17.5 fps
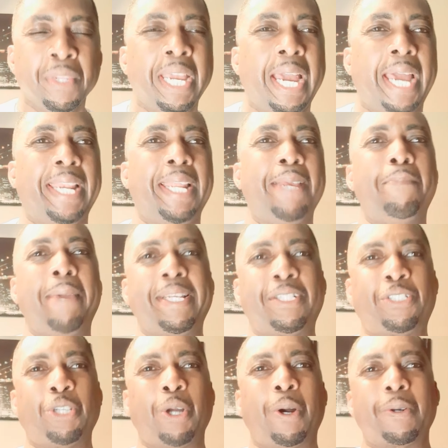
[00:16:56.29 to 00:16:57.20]
And they
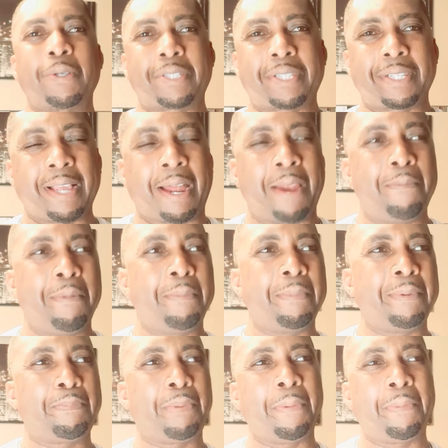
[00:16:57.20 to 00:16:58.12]
make jokes. I
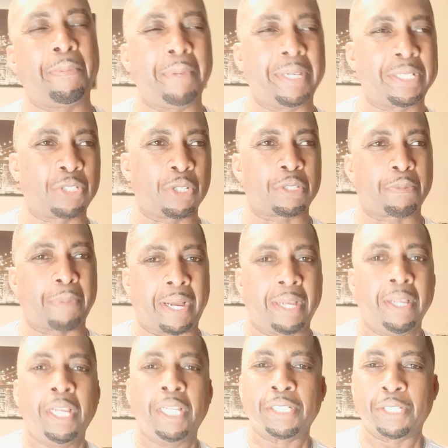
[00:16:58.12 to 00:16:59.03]
remember people make jokes about